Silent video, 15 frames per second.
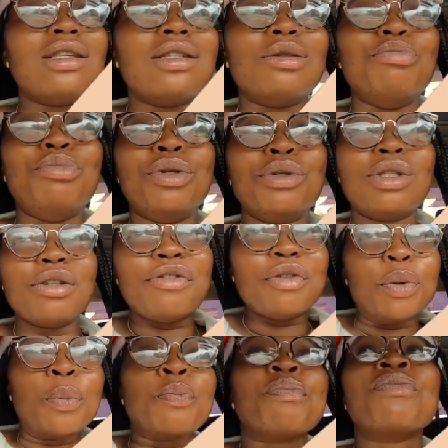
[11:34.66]
is beautiful.
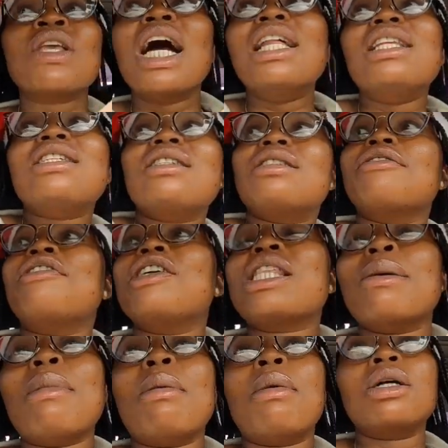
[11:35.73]
And this is the first
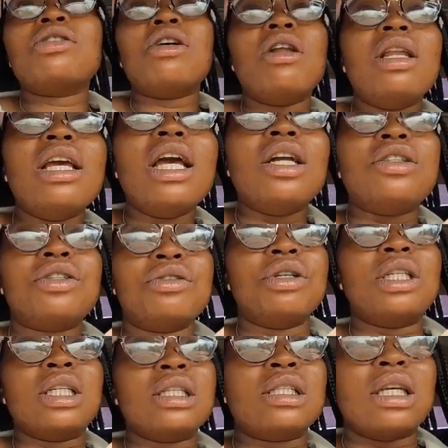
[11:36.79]
time I'm actually
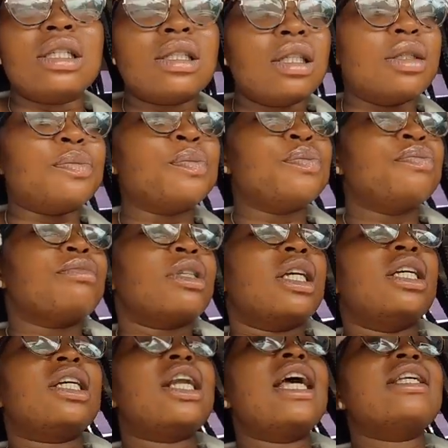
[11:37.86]
entering this estate.
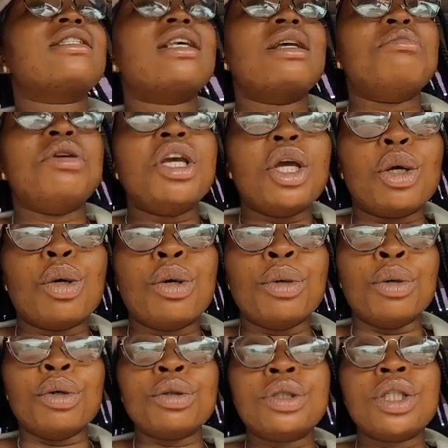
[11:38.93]
The client sent me a
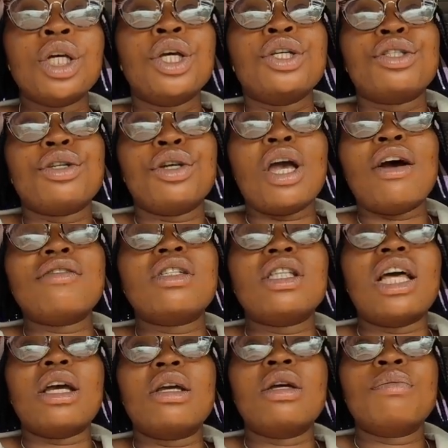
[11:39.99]
code. So you have to
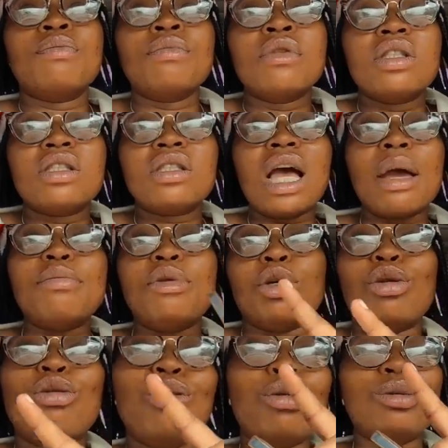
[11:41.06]
like type the
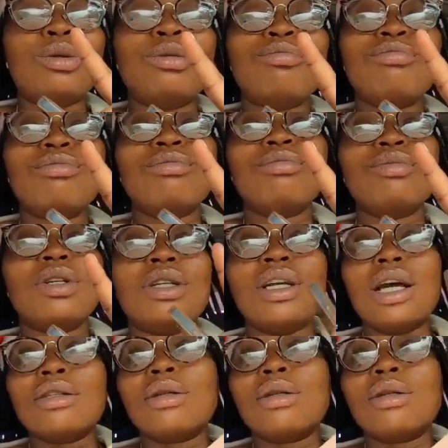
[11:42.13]
code. Yeah,